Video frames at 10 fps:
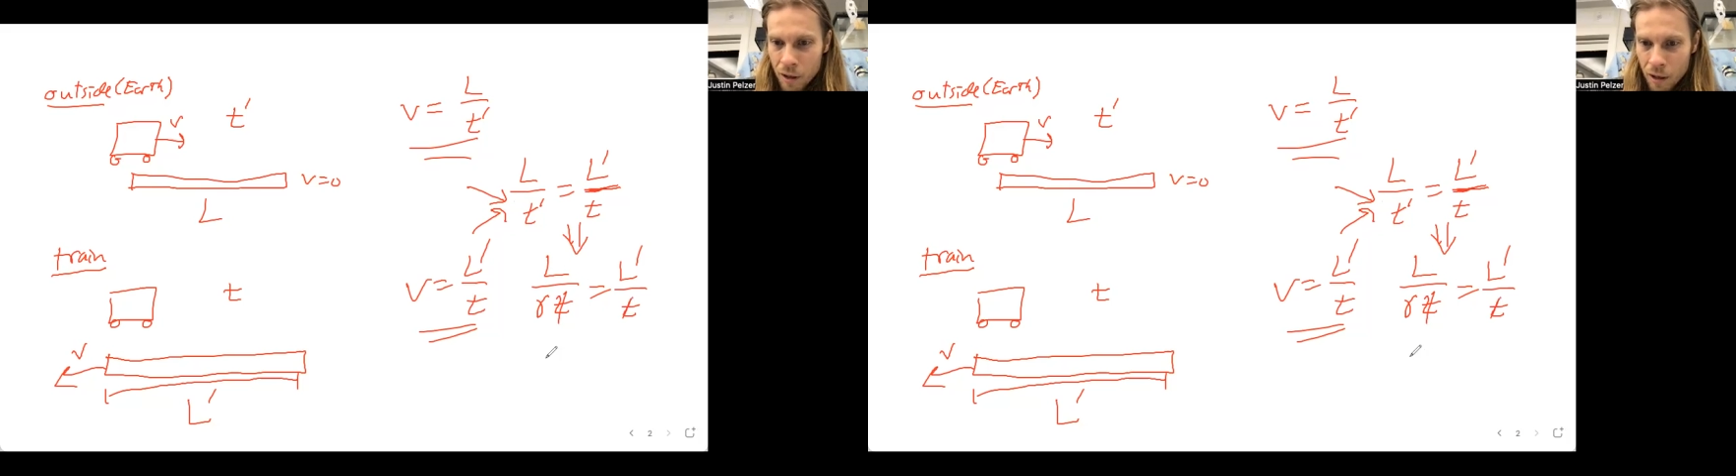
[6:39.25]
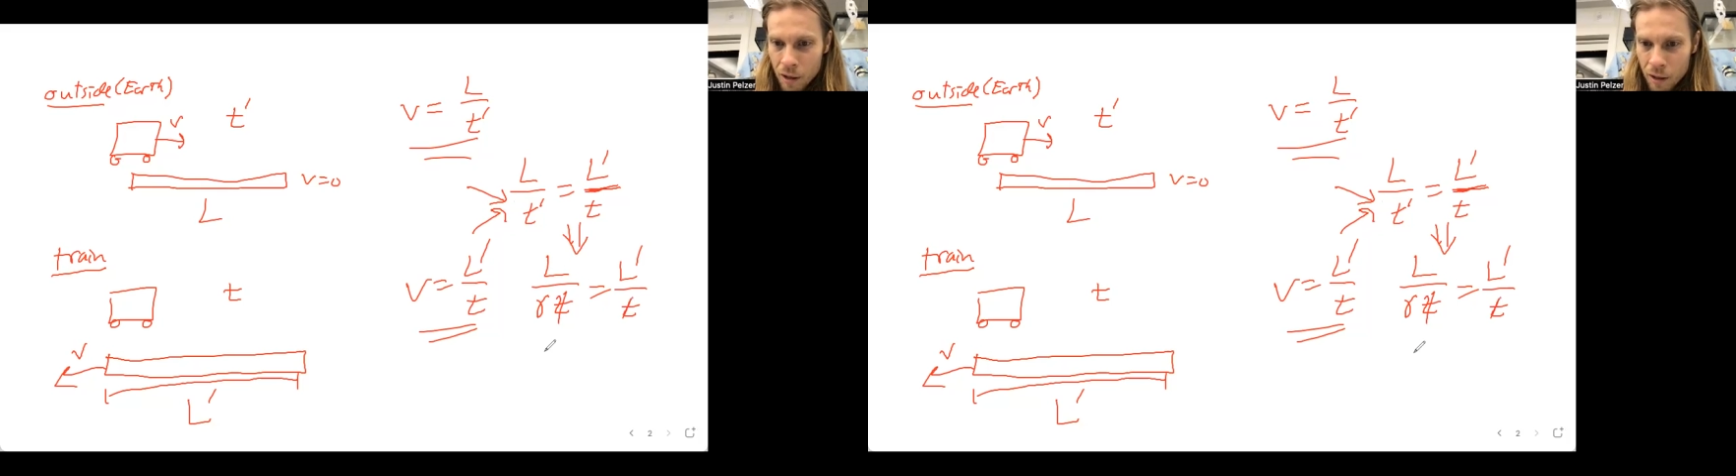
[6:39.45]

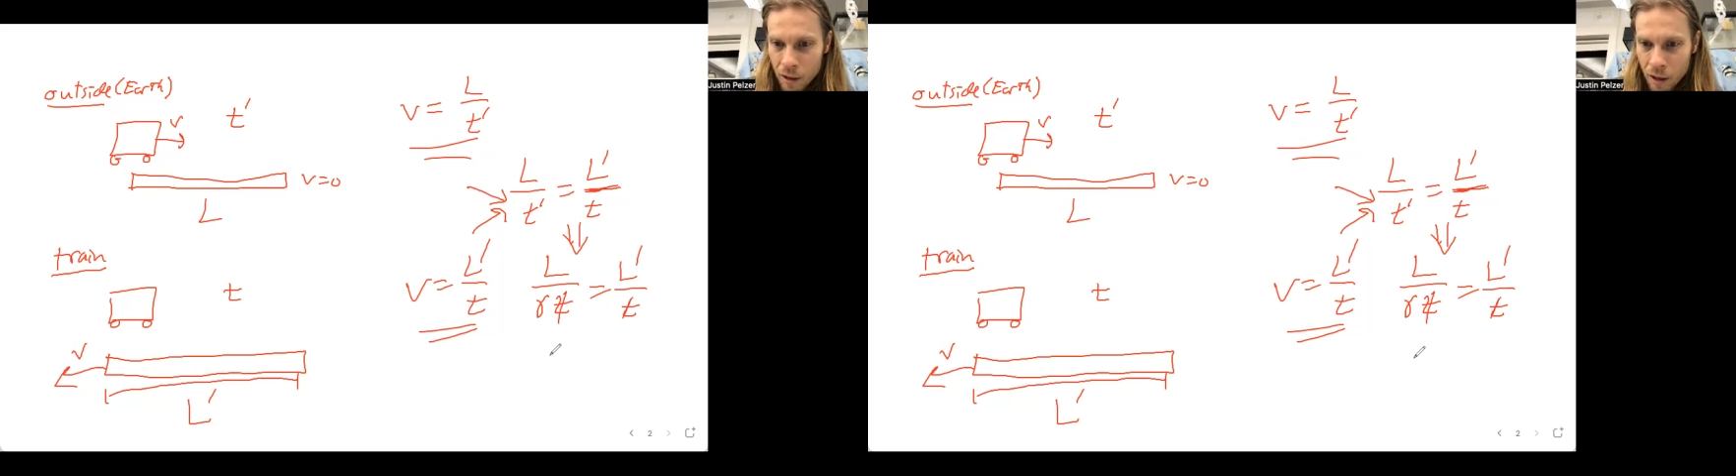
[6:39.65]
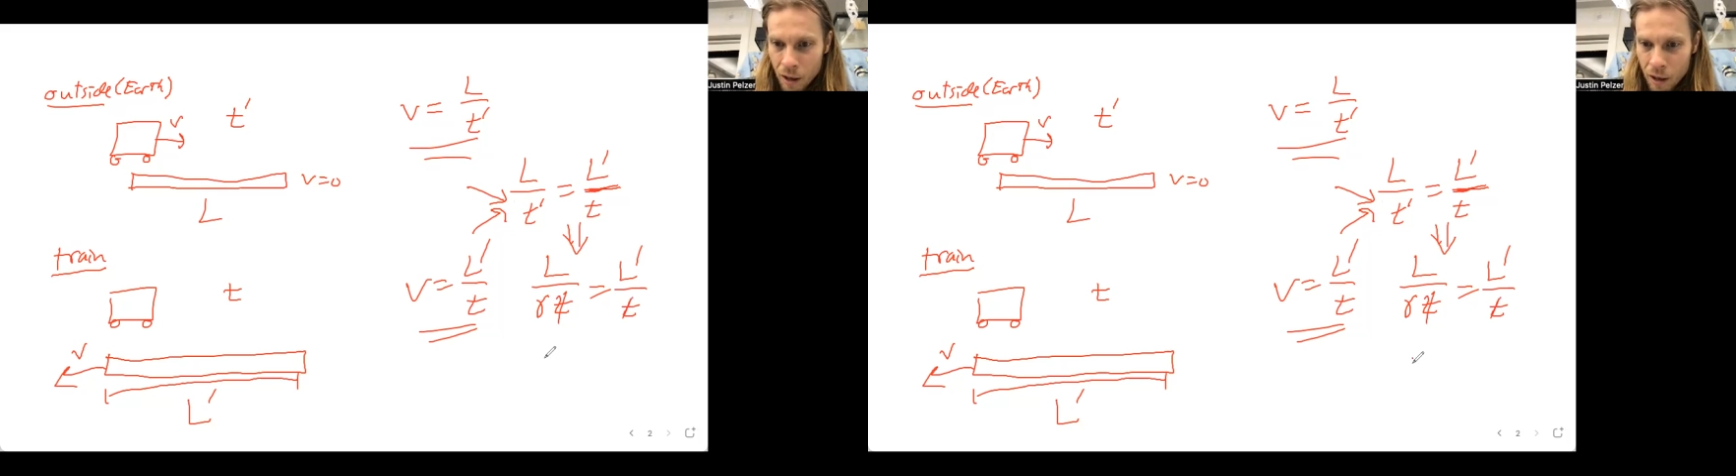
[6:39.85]
and I get
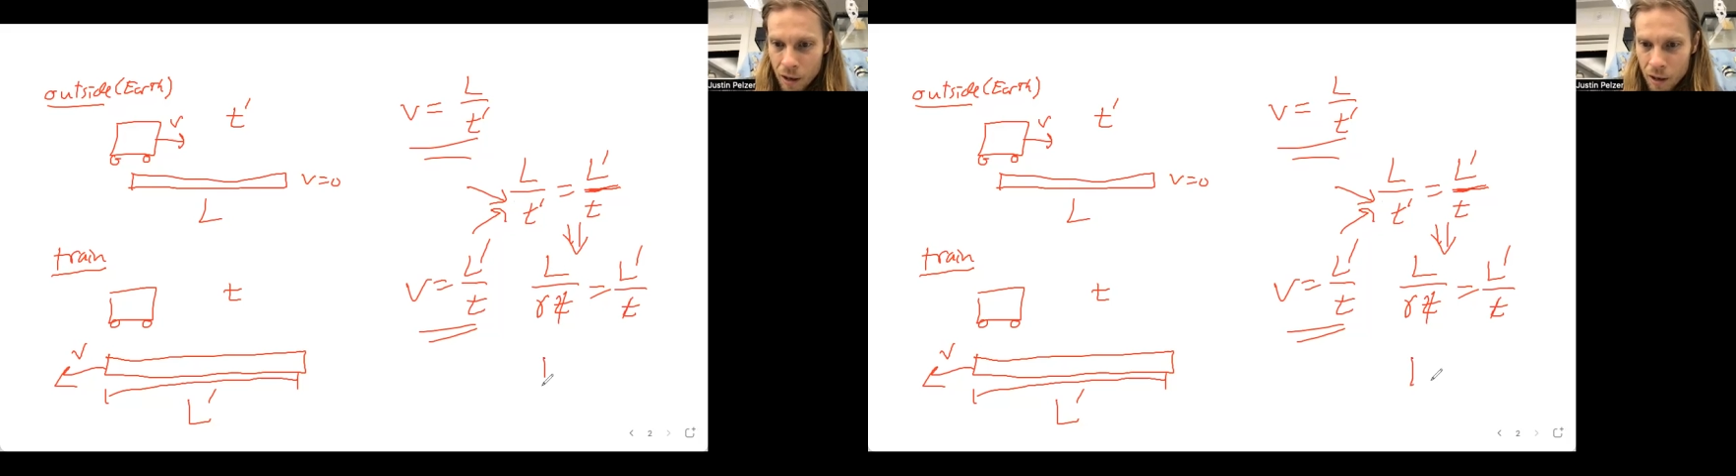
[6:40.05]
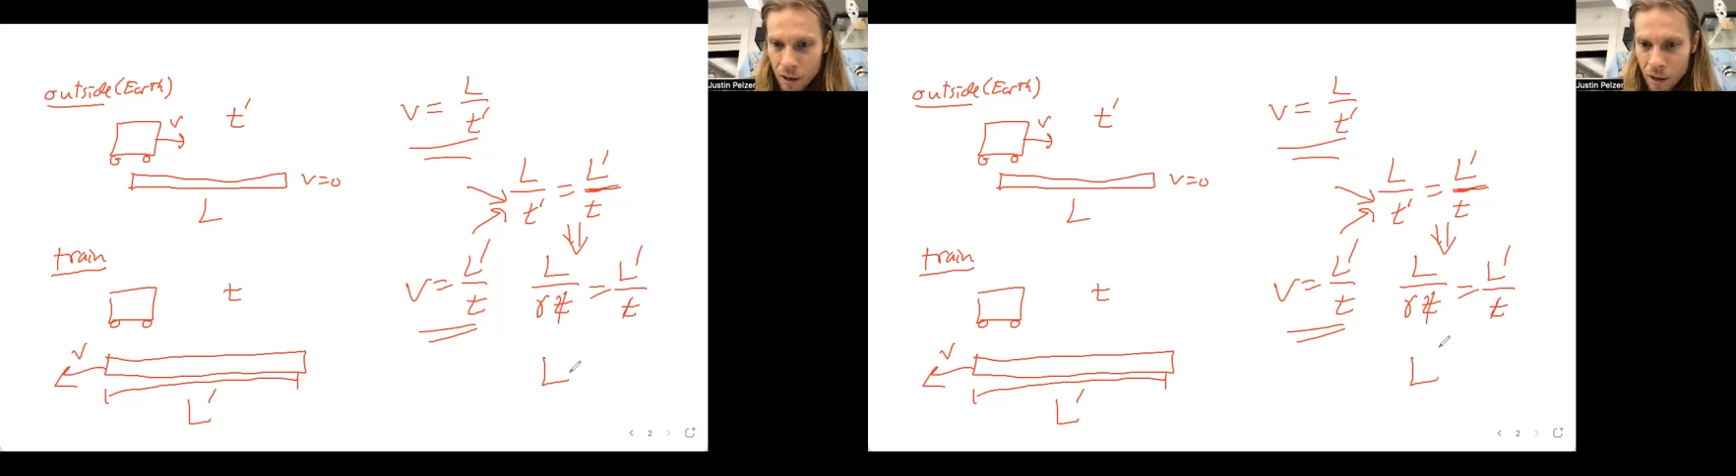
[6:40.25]
that
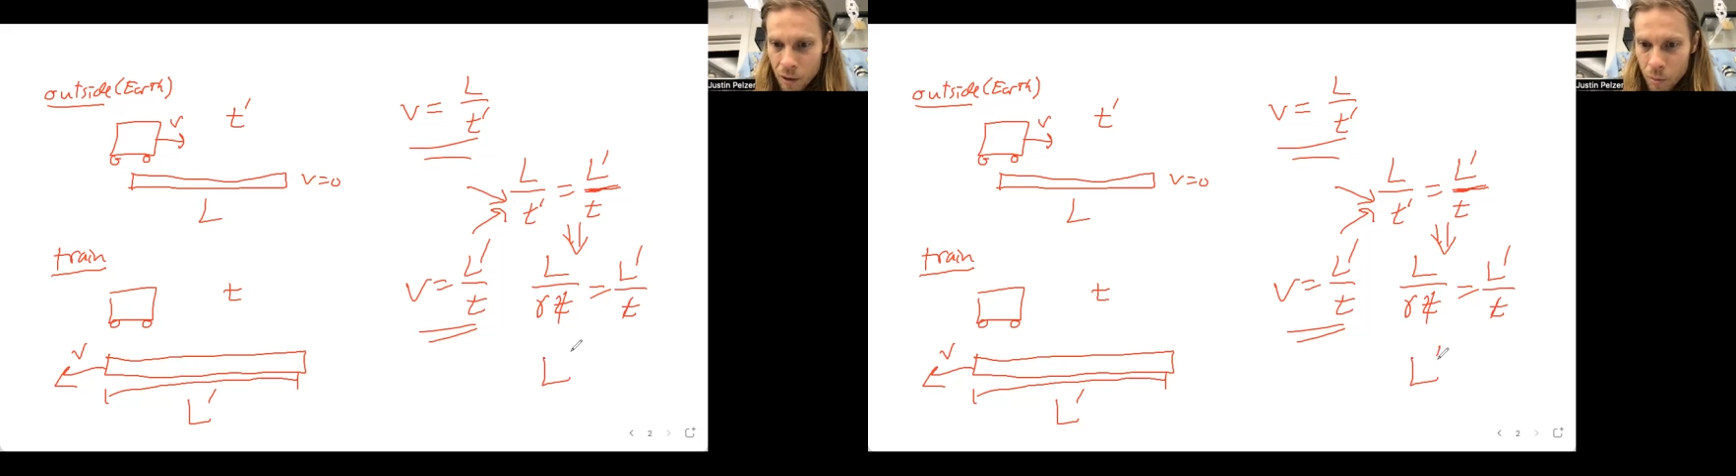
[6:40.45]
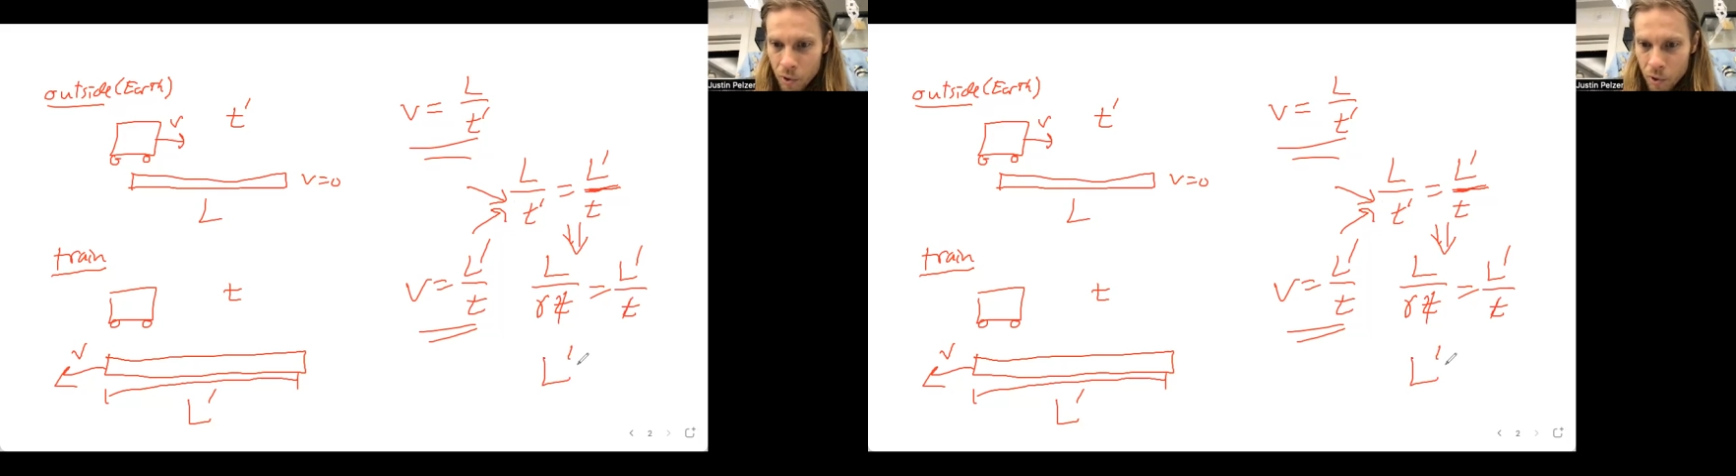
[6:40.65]
L